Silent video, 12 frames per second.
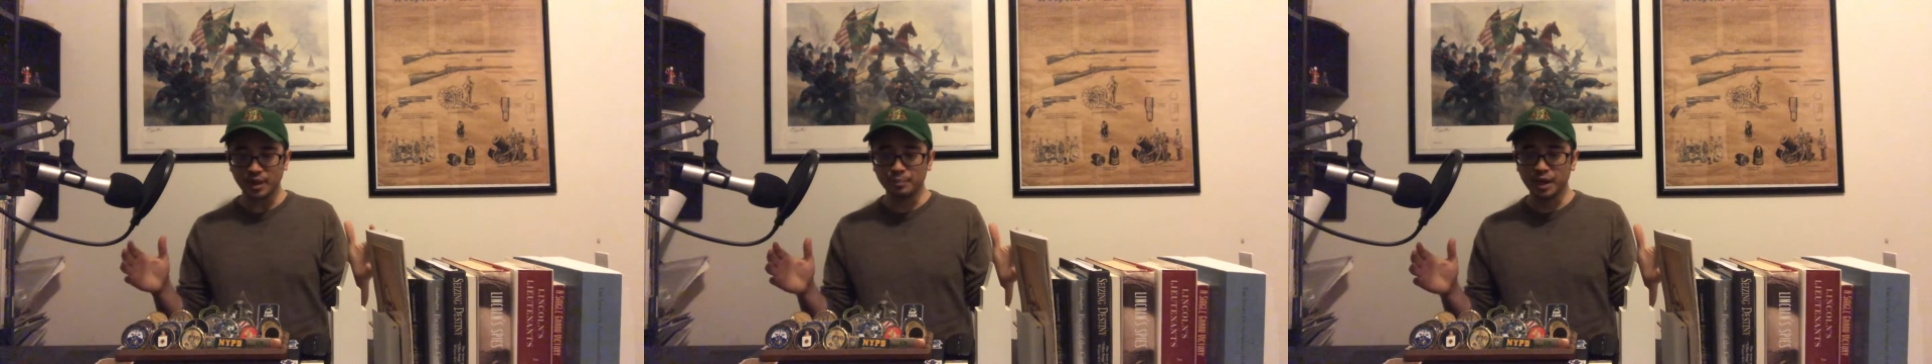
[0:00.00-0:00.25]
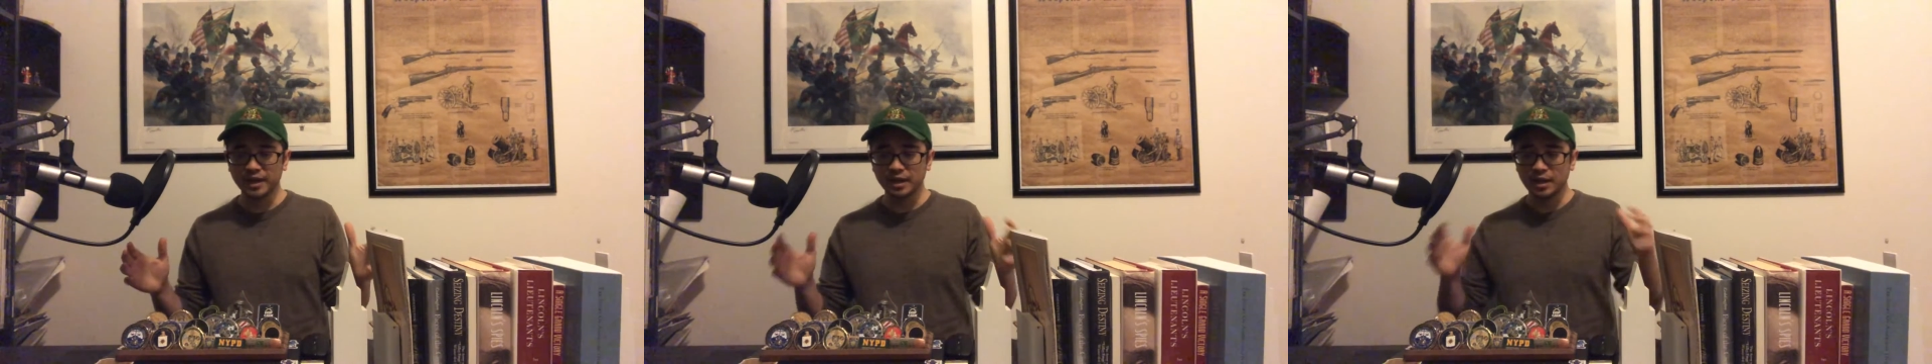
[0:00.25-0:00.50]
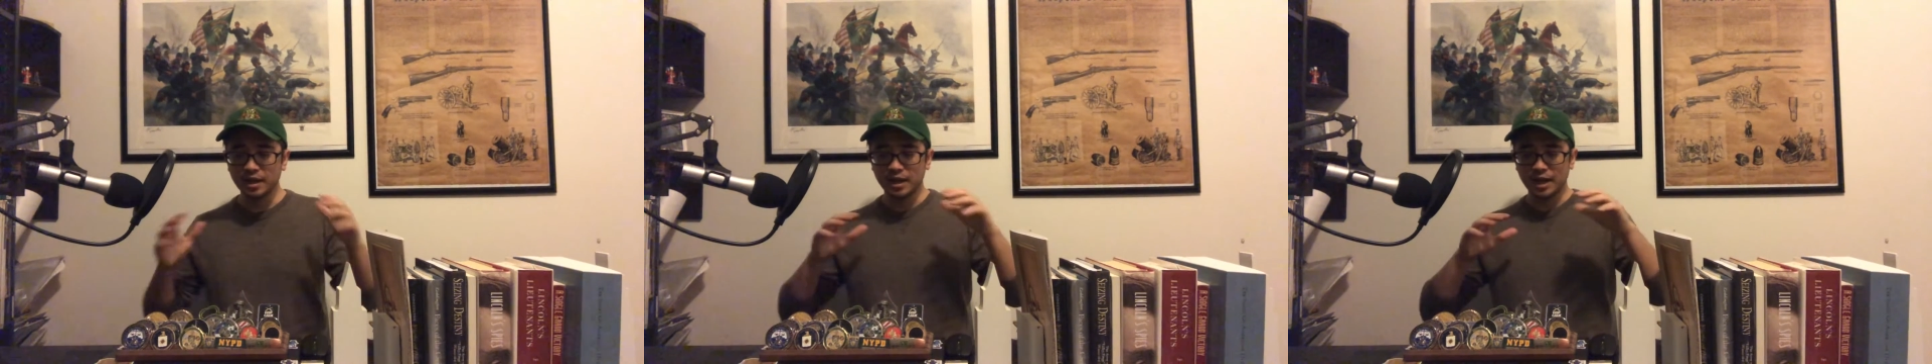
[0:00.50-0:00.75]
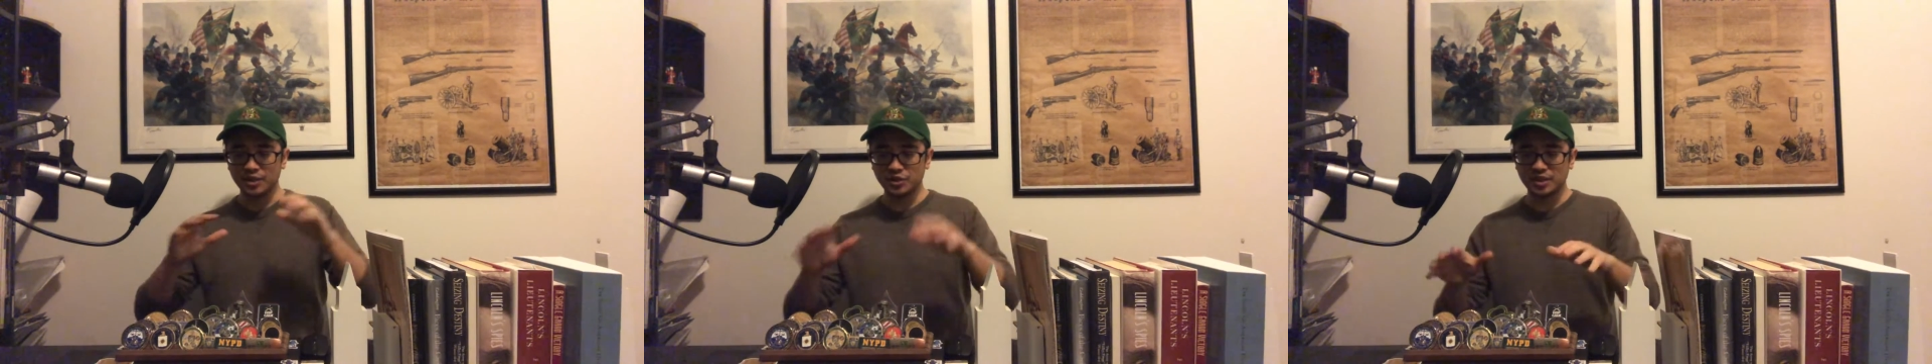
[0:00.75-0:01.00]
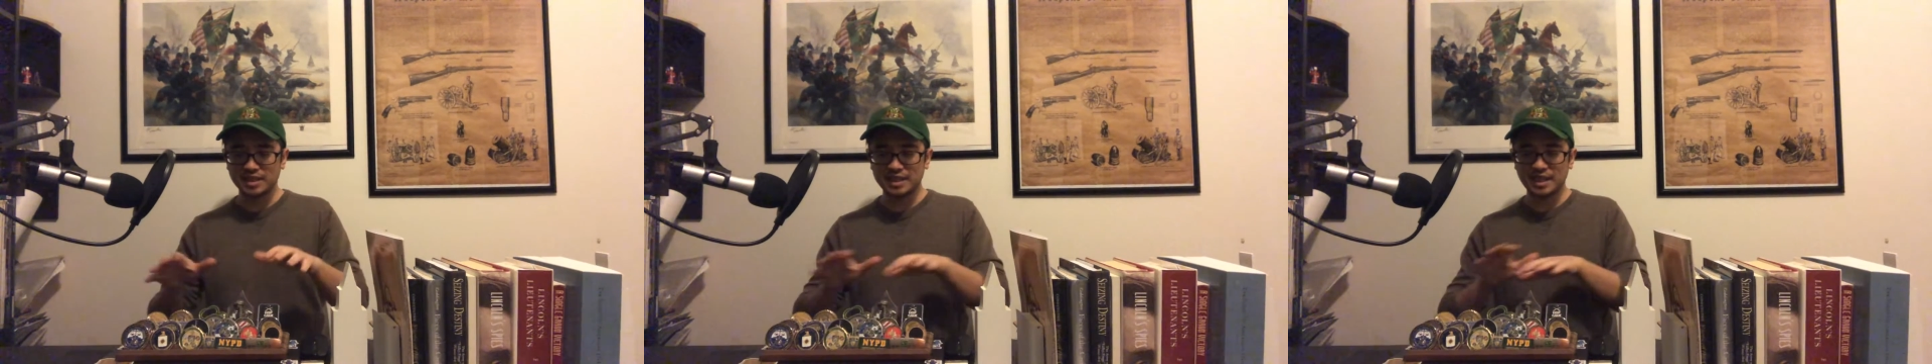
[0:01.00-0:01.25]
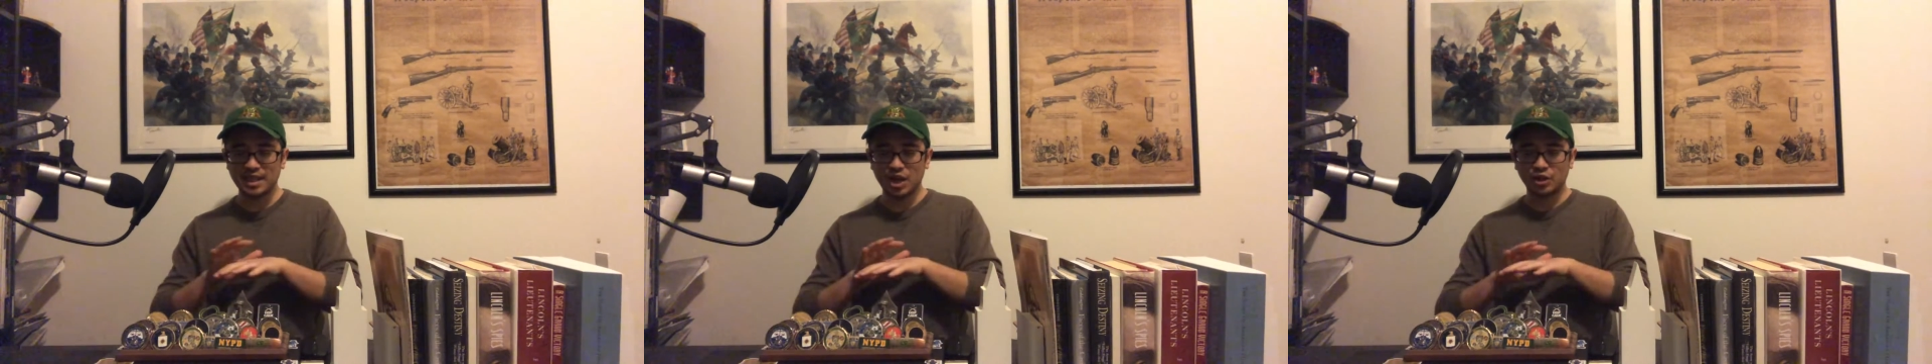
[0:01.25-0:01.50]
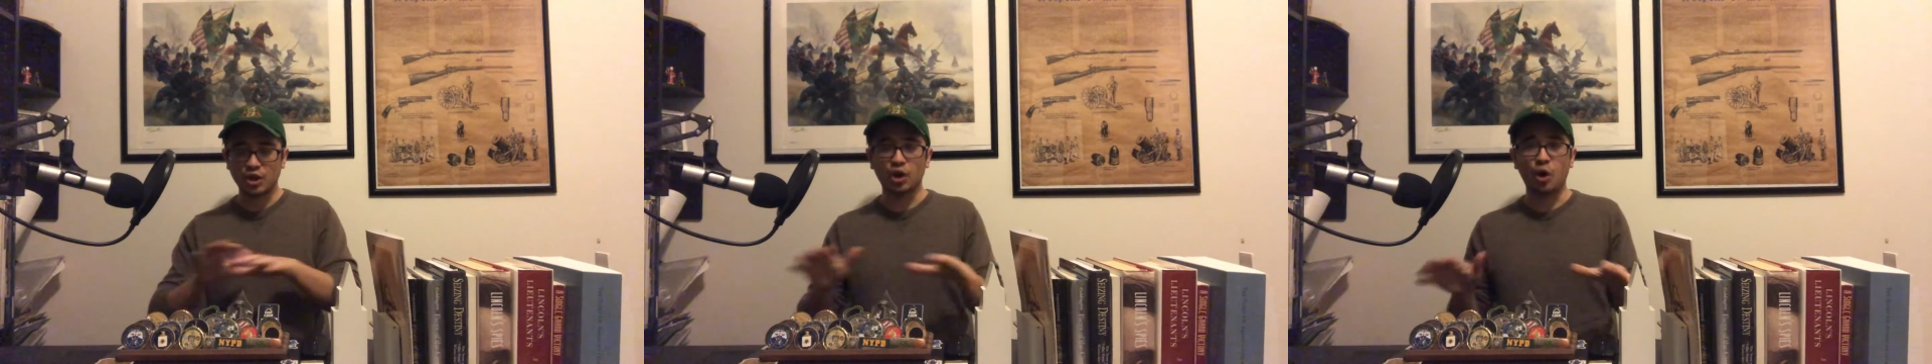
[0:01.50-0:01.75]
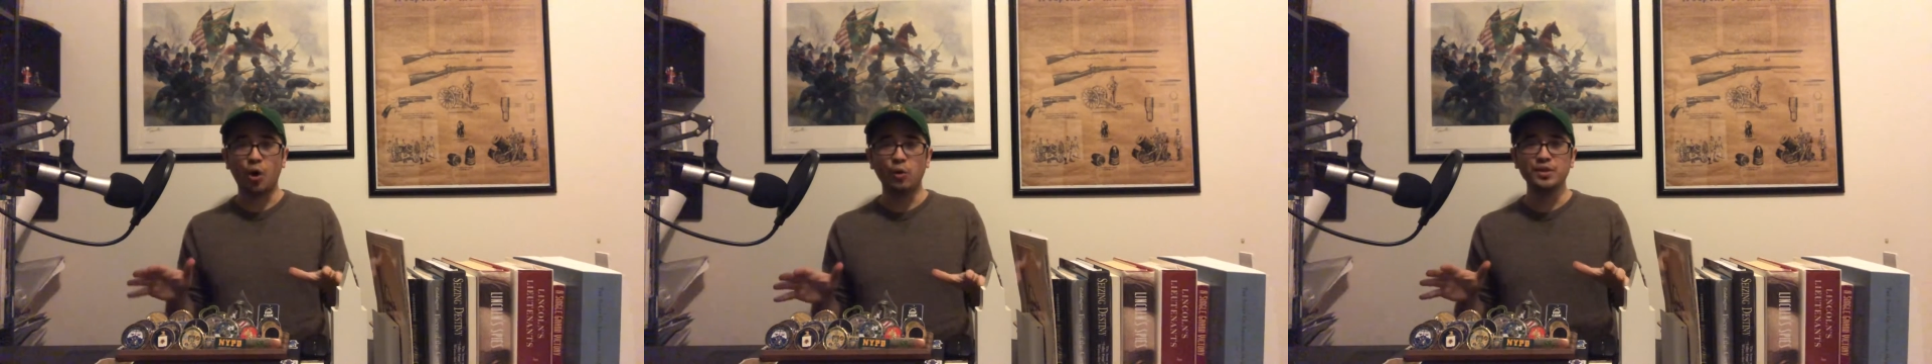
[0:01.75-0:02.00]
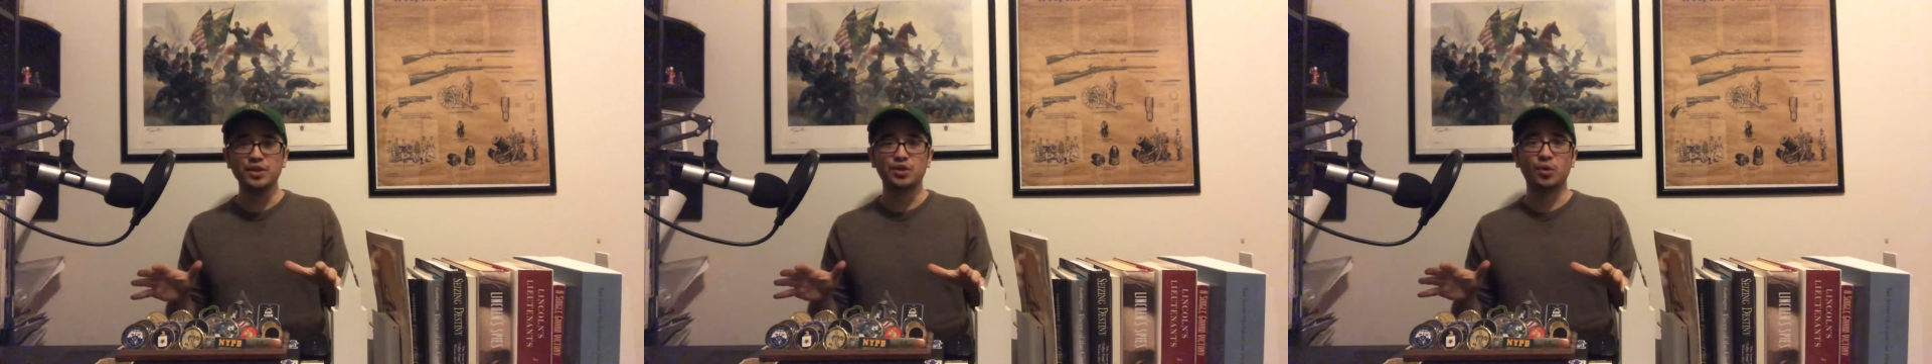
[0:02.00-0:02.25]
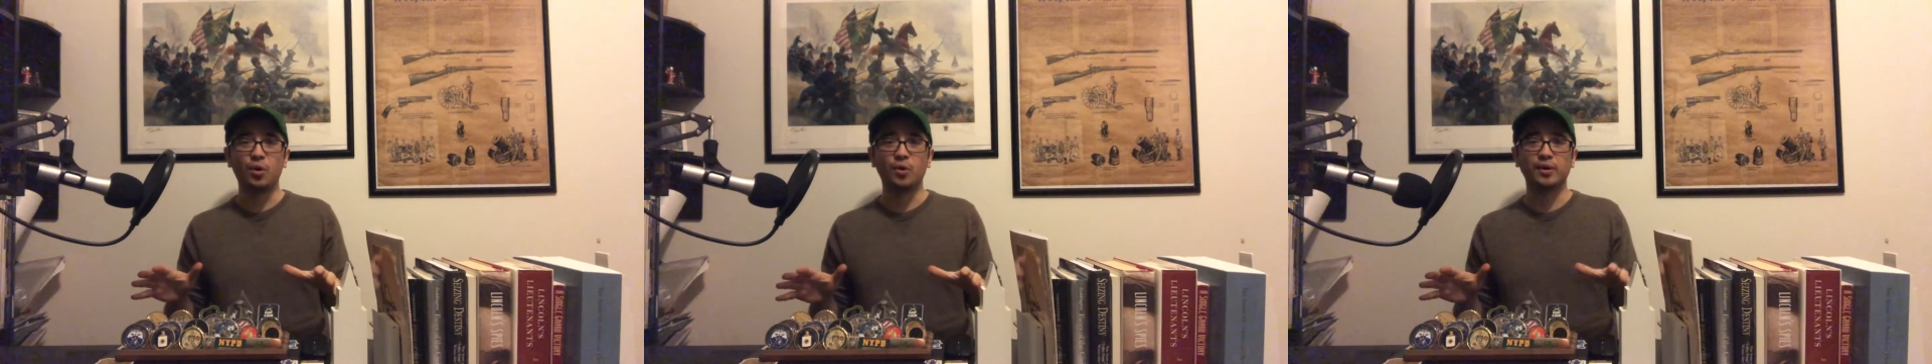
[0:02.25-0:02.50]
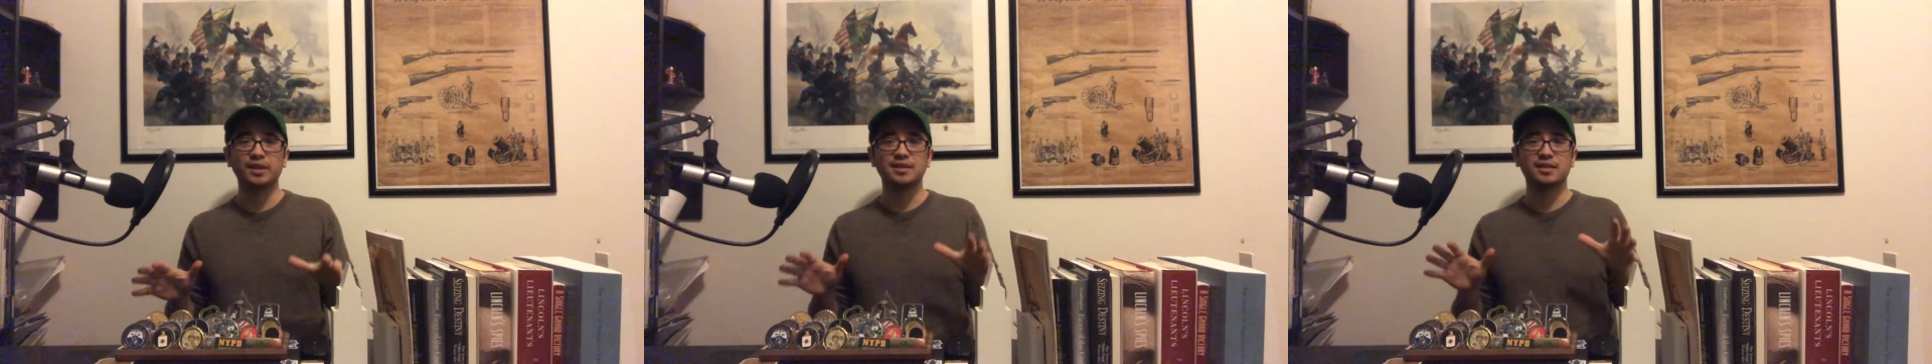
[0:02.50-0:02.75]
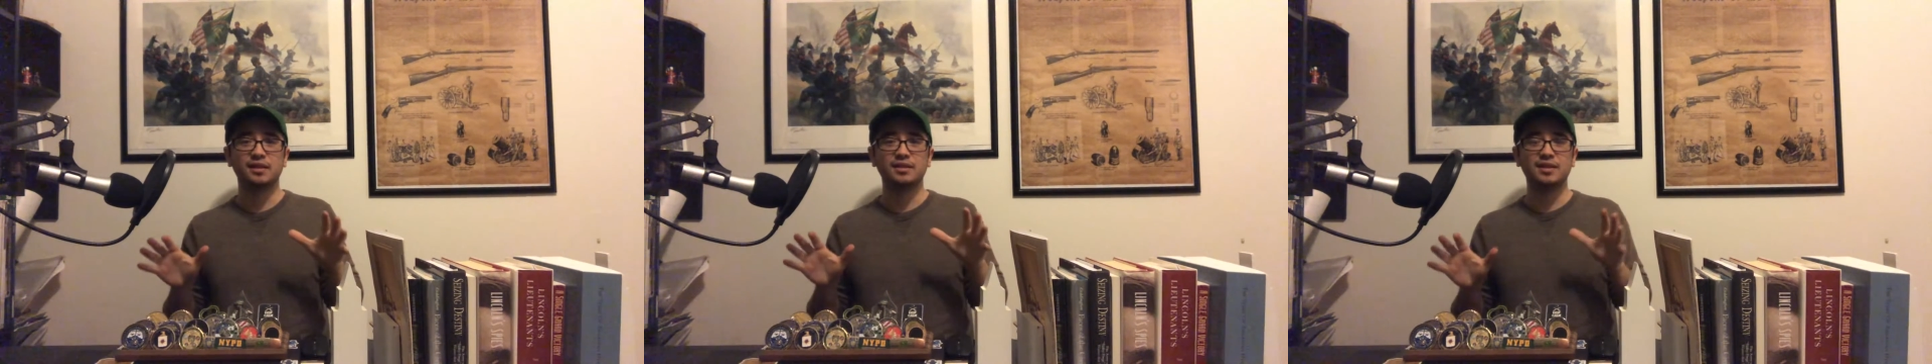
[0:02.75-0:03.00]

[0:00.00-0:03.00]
but as you can see, not all these coins